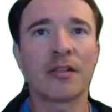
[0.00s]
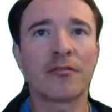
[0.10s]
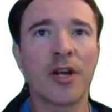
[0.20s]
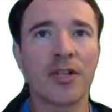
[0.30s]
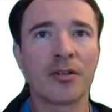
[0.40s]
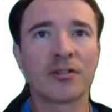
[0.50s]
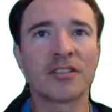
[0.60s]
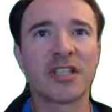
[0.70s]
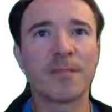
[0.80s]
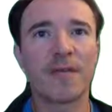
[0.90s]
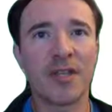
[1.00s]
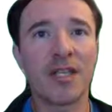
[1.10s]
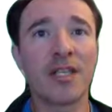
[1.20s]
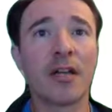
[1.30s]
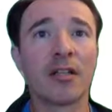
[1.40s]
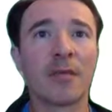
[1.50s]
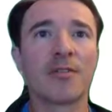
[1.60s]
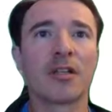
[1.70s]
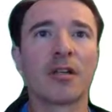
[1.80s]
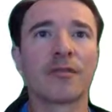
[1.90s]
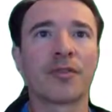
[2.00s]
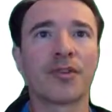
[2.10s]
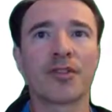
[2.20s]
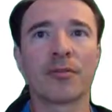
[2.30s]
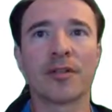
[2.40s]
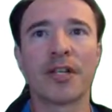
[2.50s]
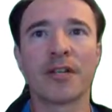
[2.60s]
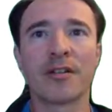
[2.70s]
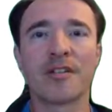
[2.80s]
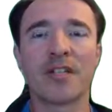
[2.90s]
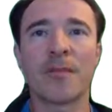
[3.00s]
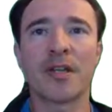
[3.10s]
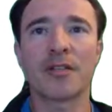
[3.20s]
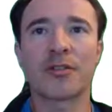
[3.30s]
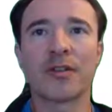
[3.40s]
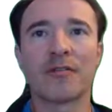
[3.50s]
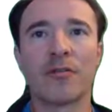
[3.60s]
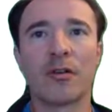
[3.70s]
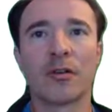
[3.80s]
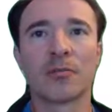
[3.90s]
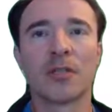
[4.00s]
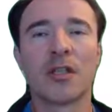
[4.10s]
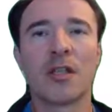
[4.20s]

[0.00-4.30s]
fractional step of the ELM solver is shown here in semi-discrete form.